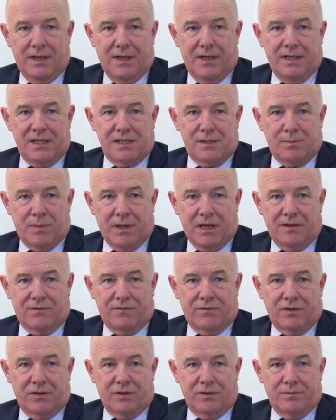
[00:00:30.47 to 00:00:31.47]
It's bad
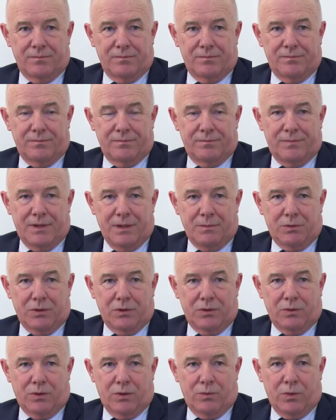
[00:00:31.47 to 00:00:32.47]
for the people
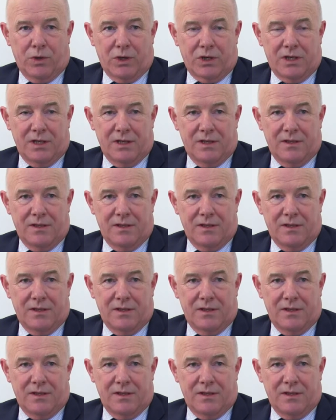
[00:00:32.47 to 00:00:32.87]
who are working